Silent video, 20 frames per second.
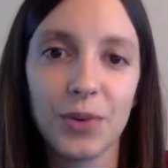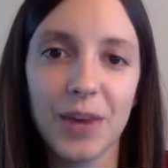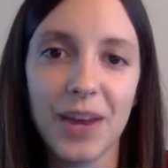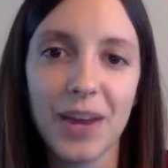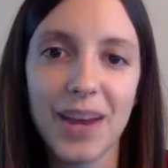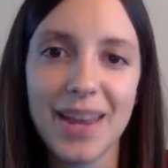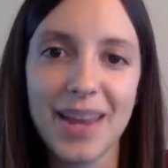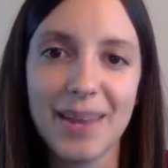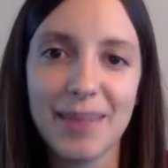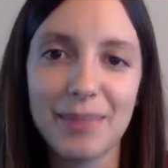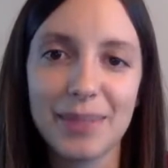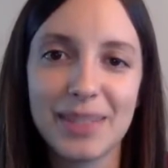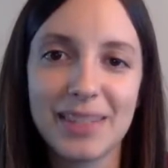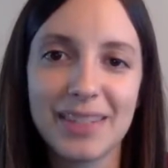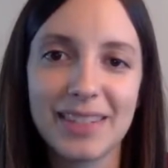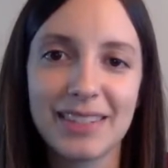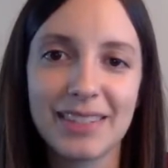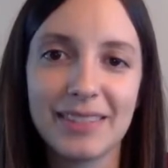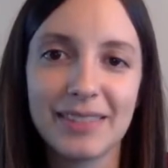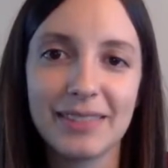
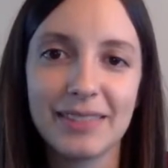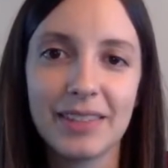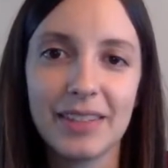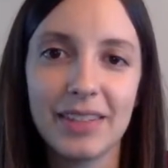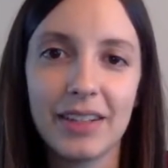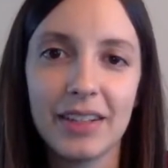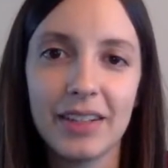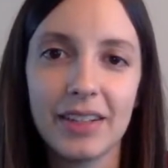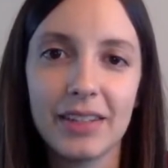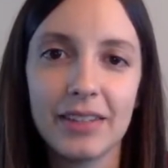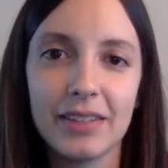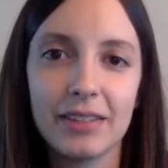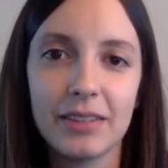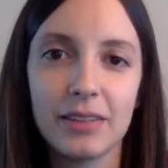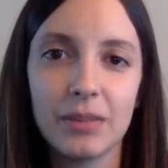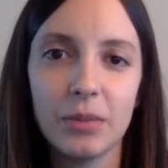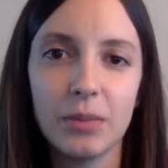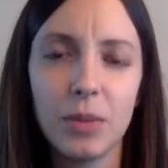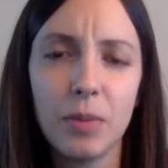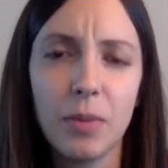Grapes.
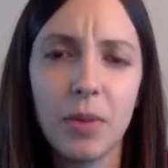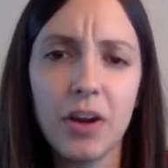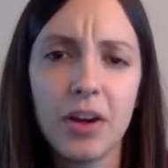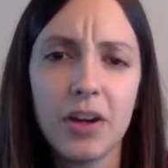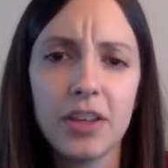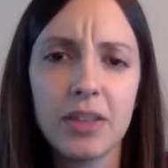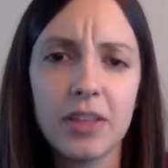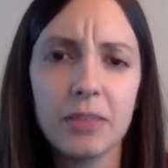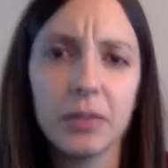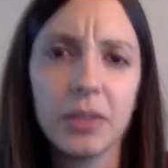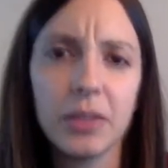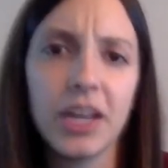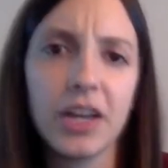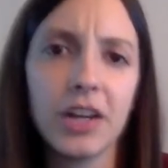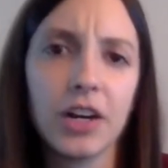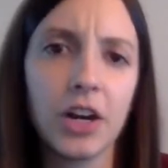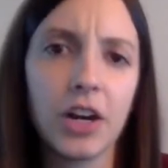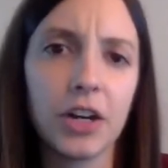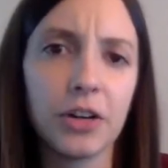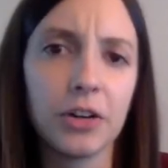What part of the
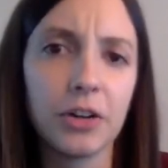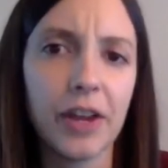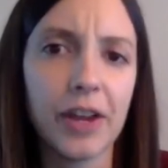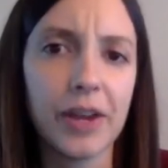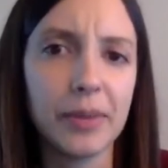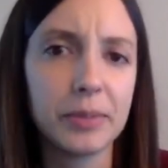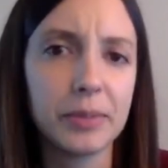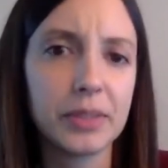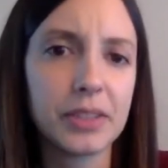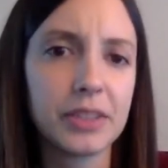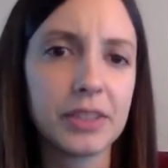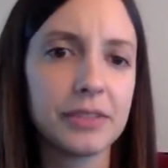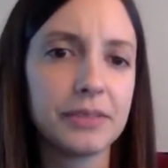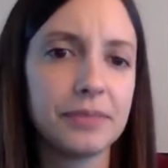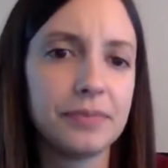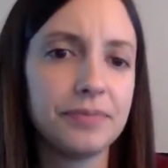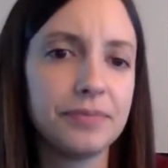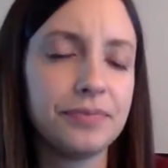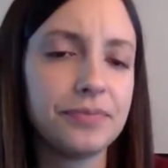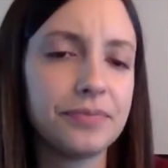plant are
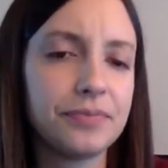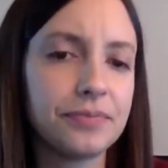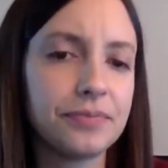grapes?